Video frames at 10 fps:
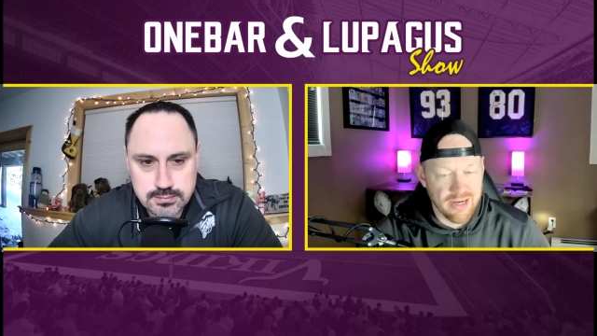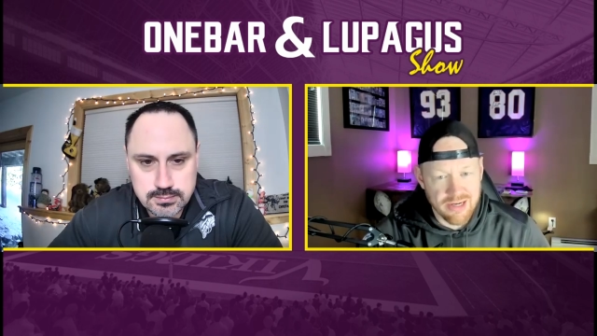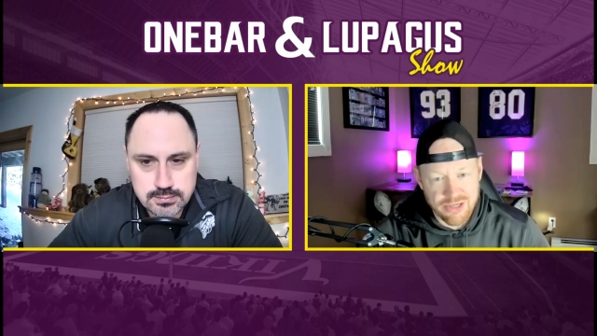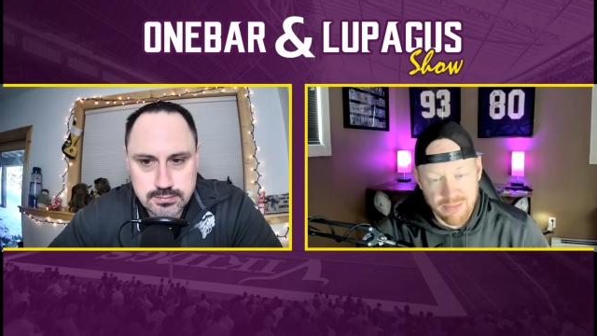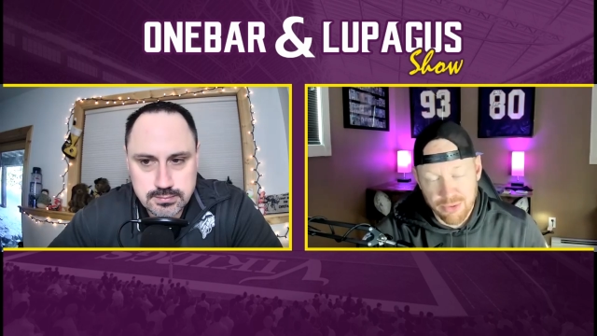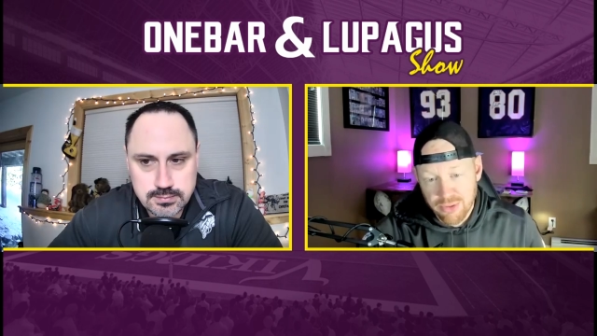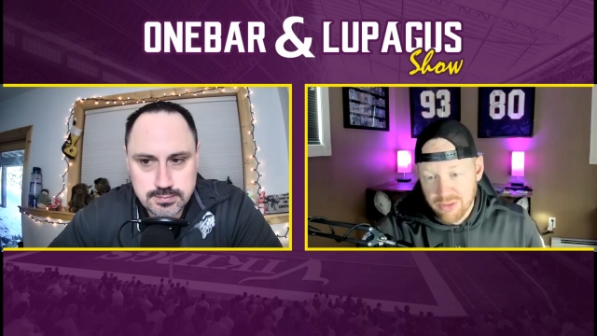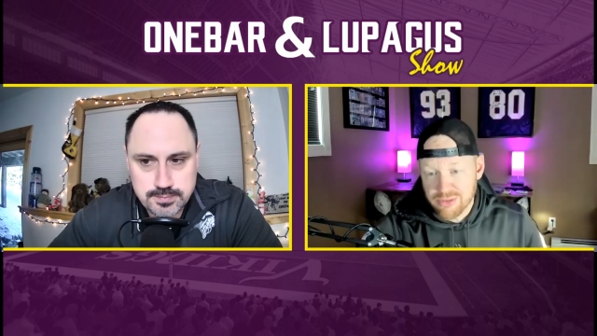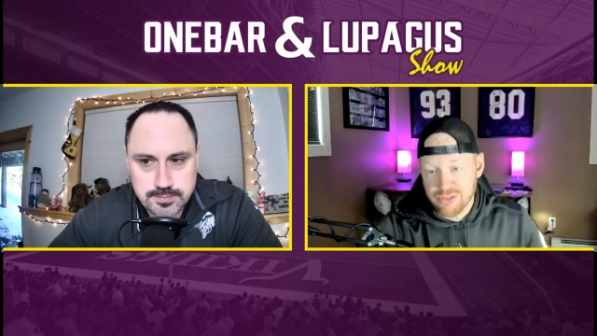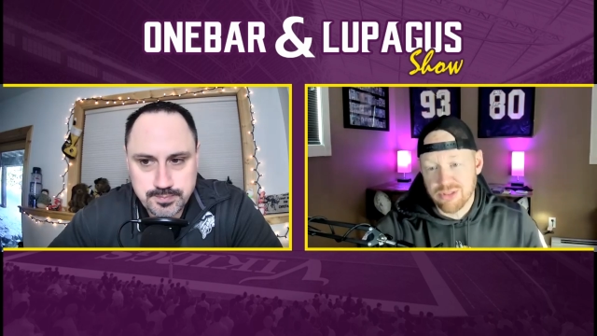Speaker 1: contract. But who
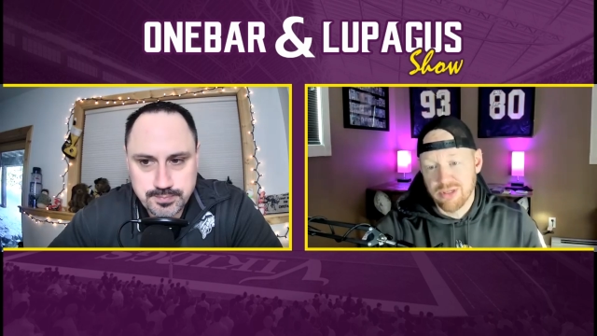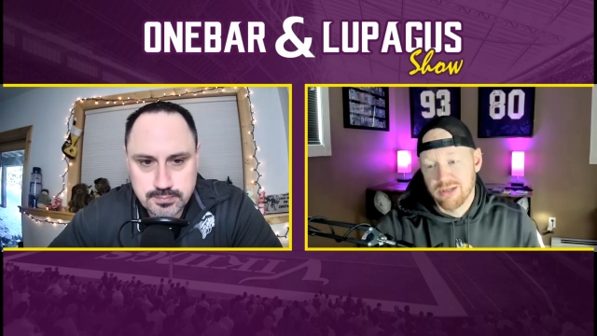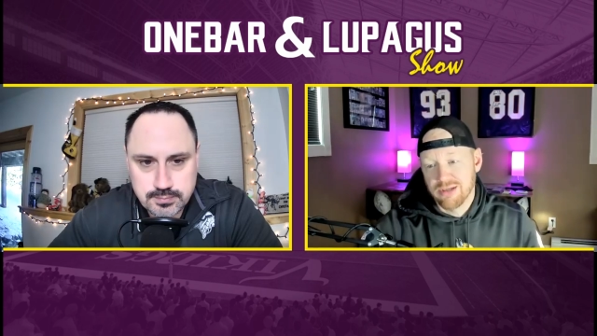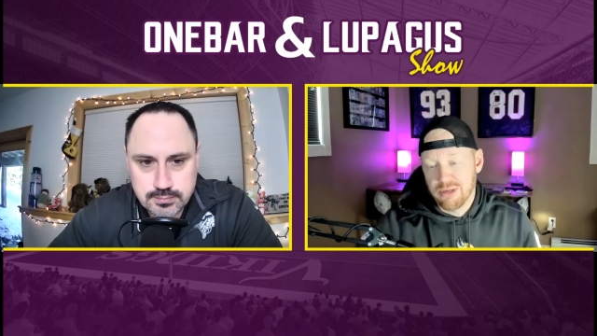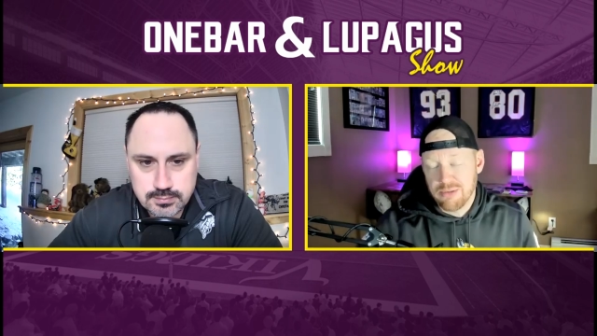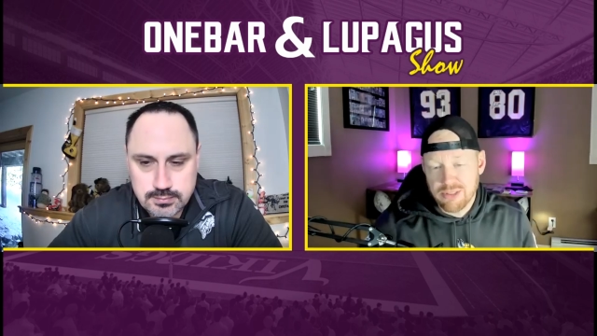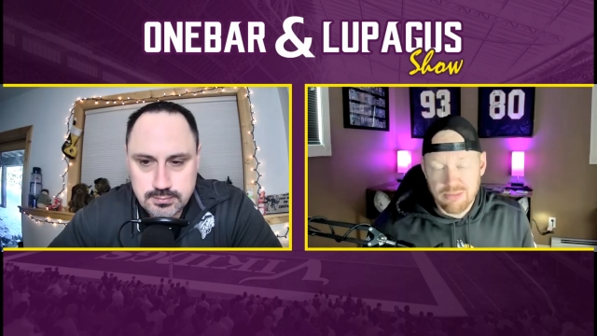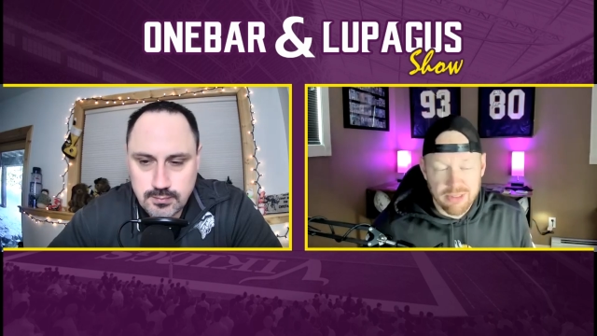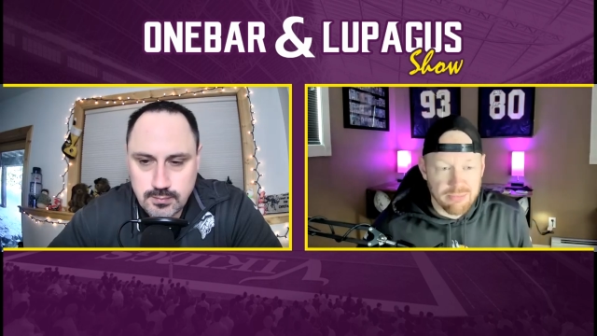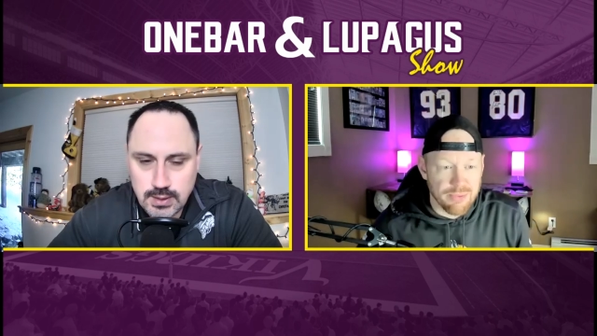knows? Maybe a
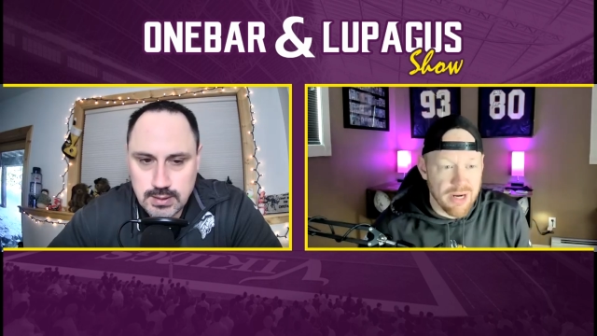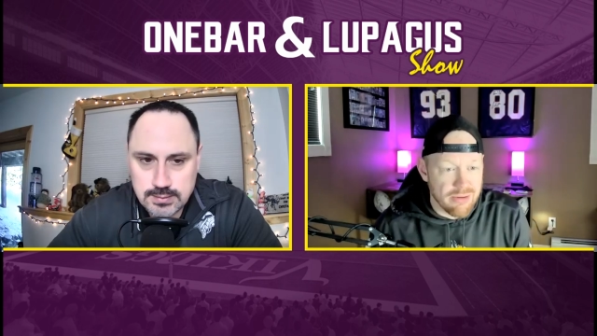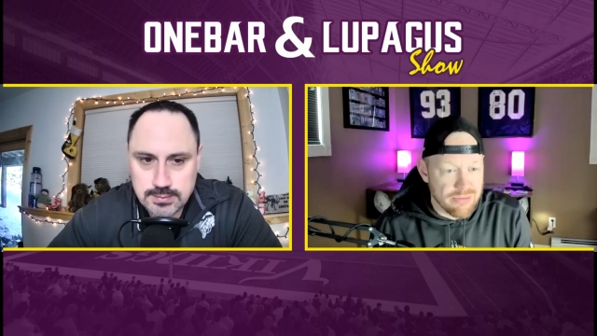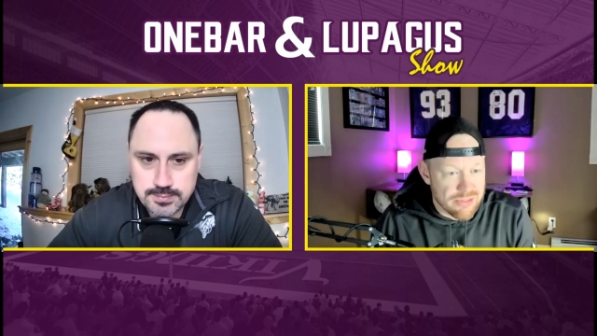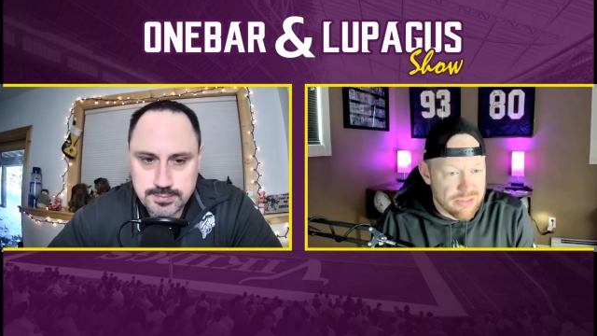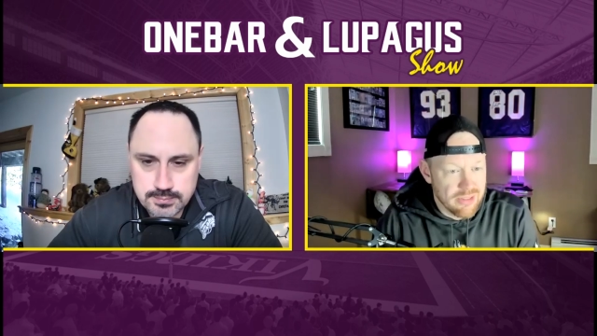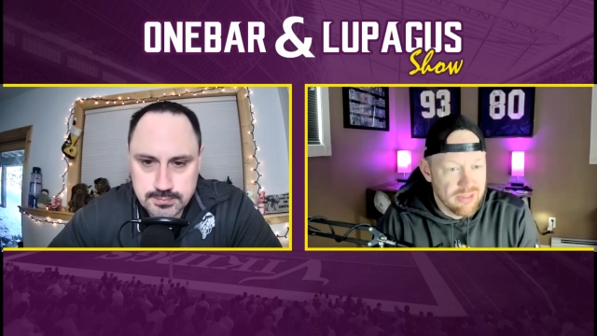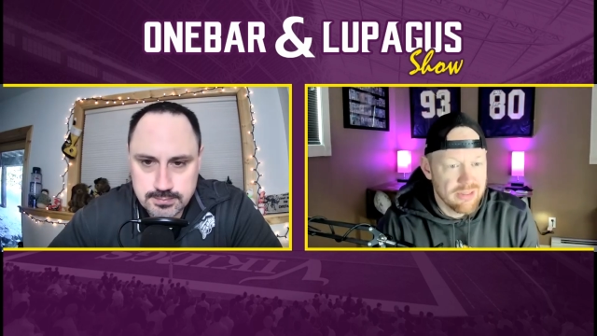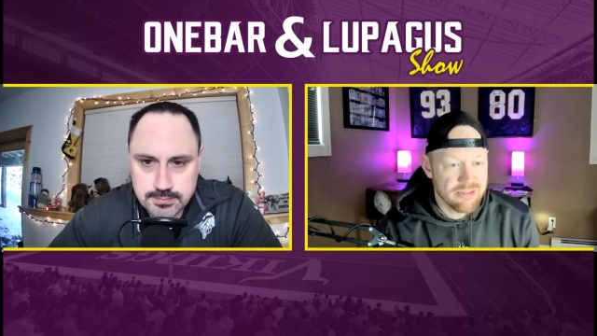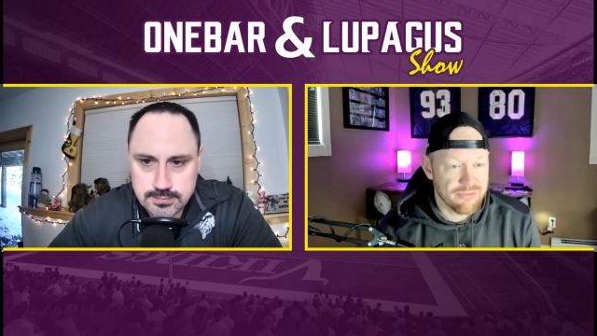team like the Browns,
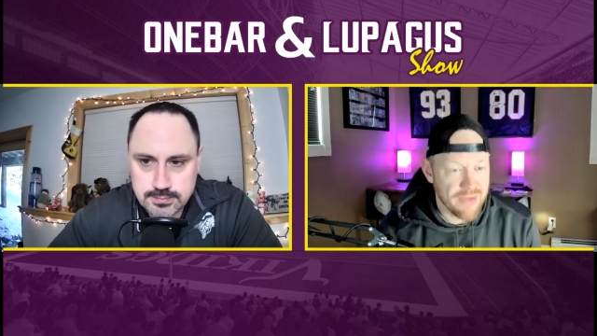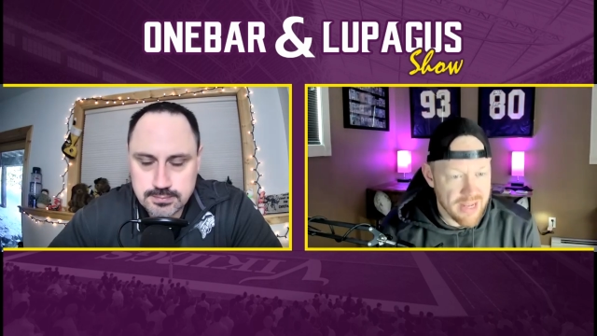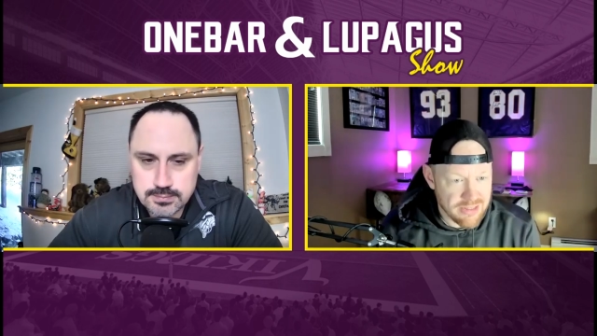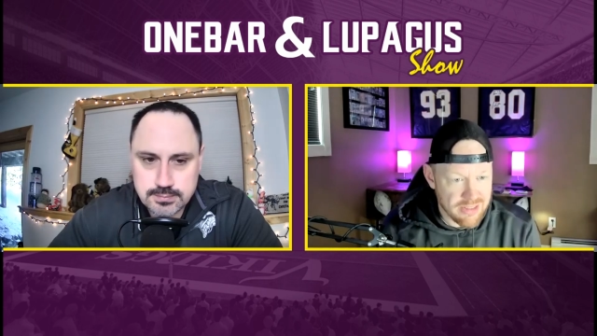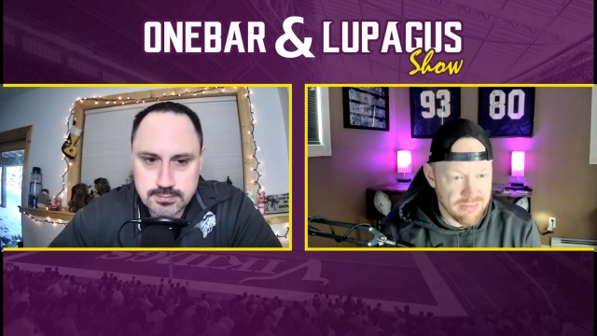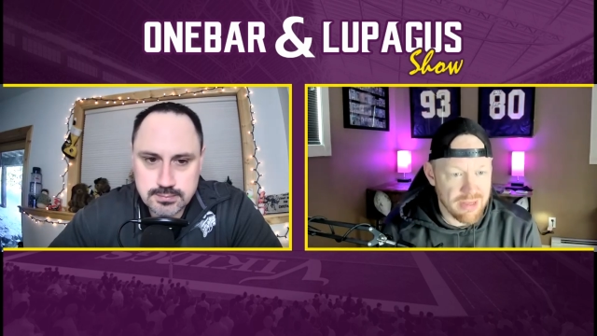Stefanski.